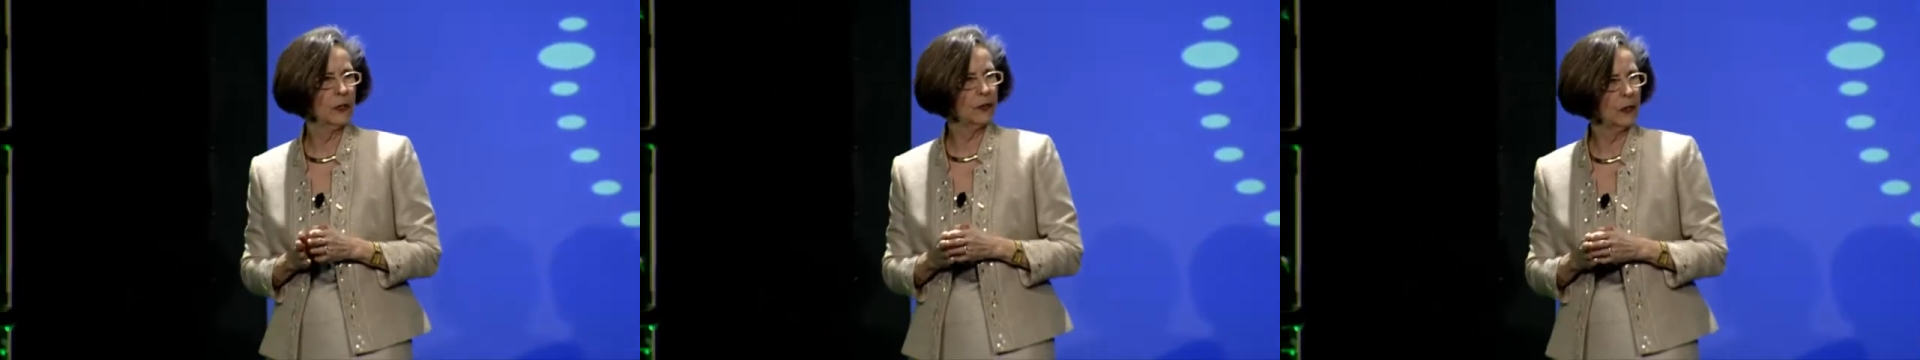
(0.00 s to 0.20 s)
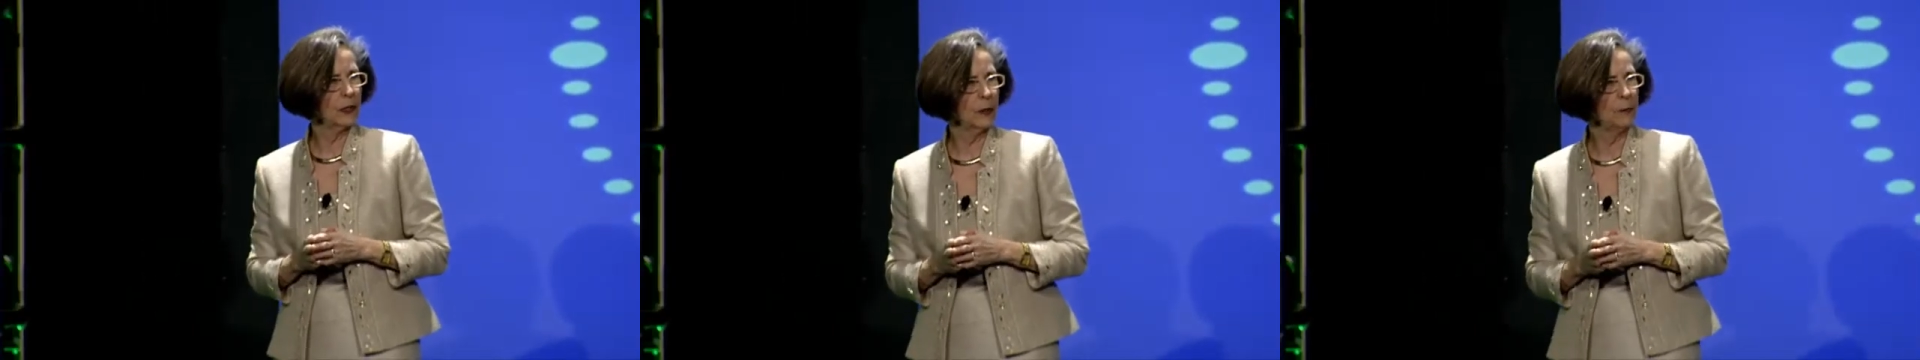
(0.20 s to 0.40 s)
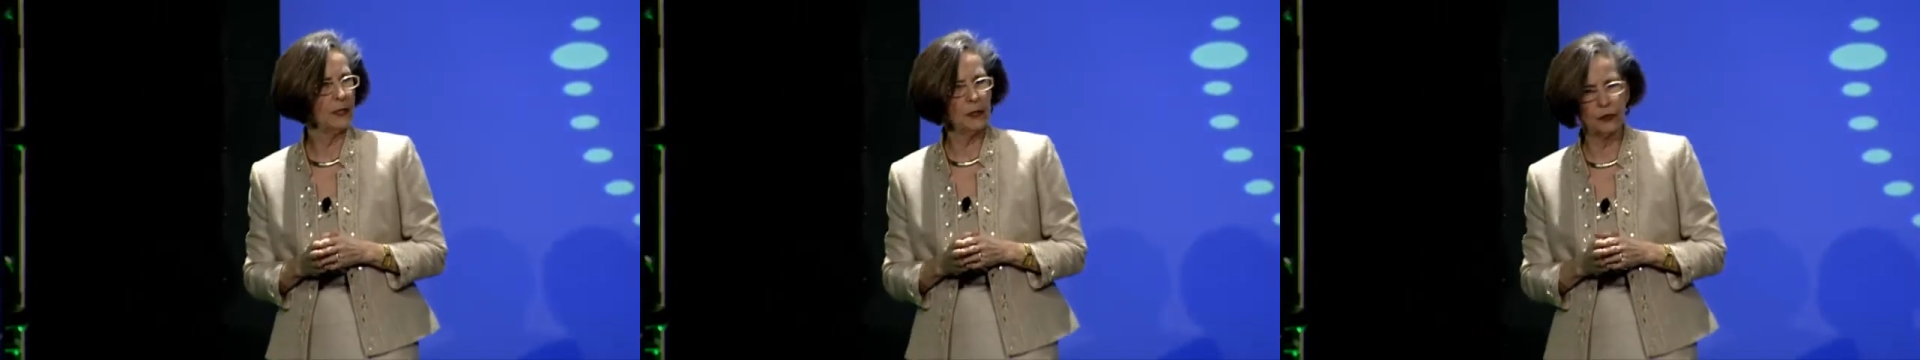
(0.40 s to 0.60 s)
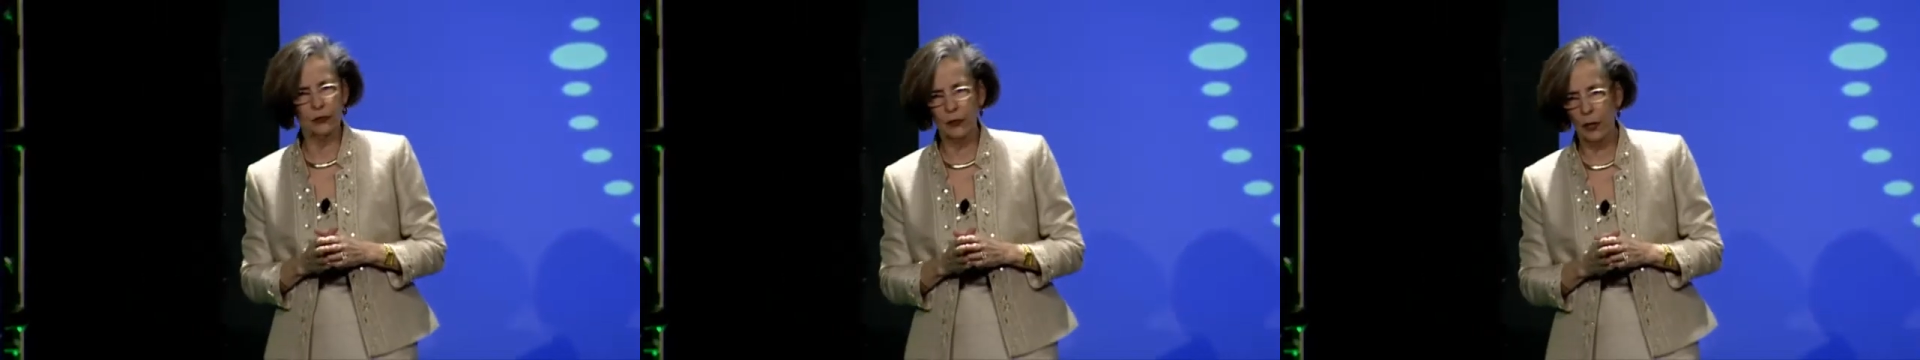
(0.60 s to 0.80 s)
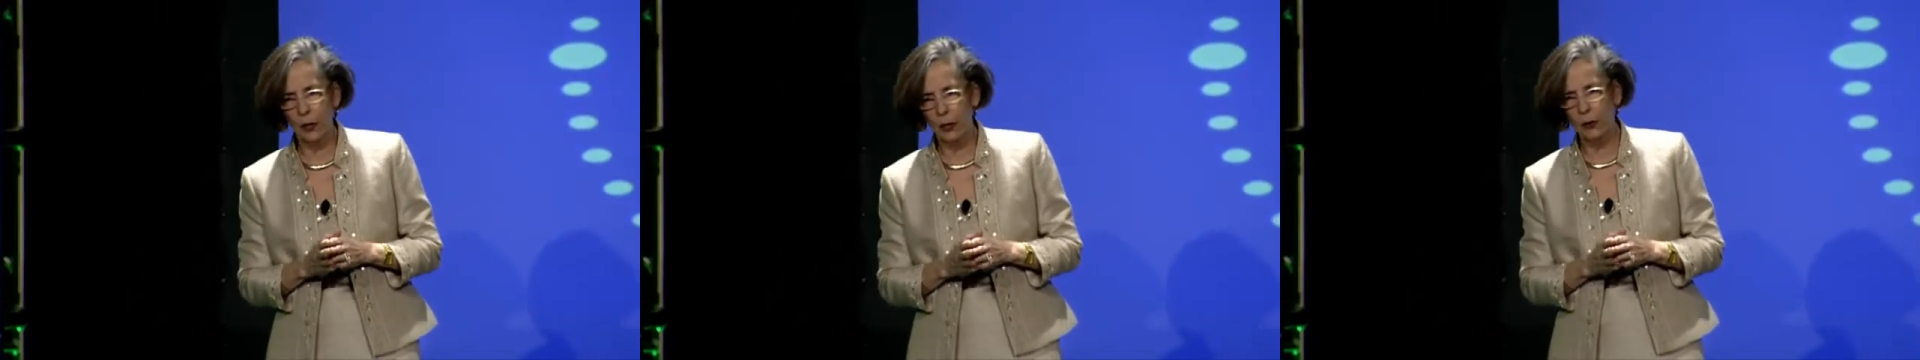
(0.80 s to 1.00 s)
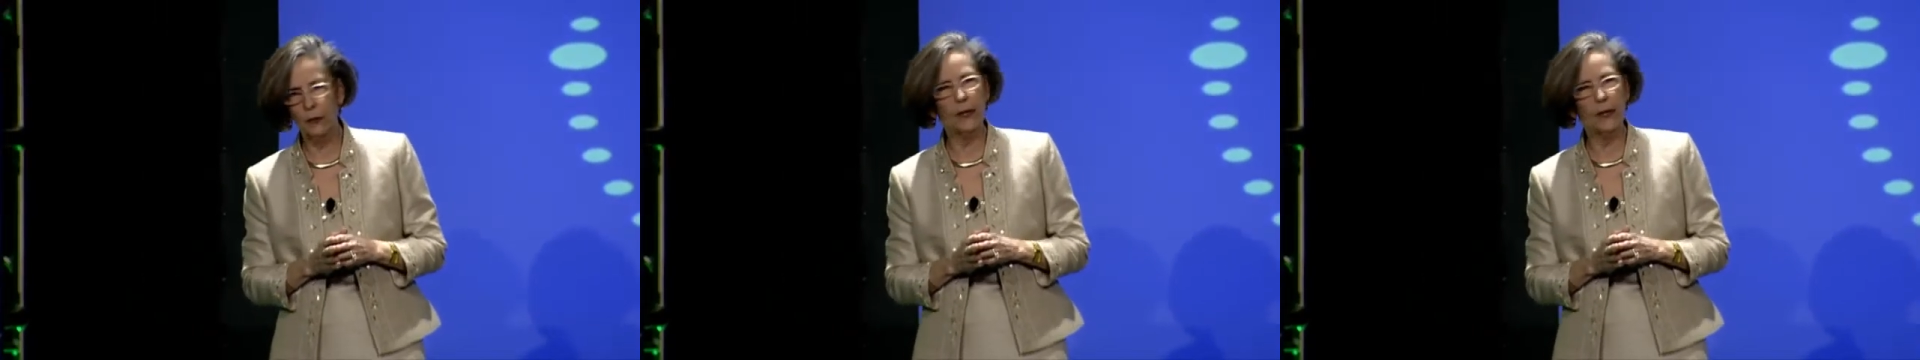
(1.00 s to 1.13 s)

Olympia Snowe,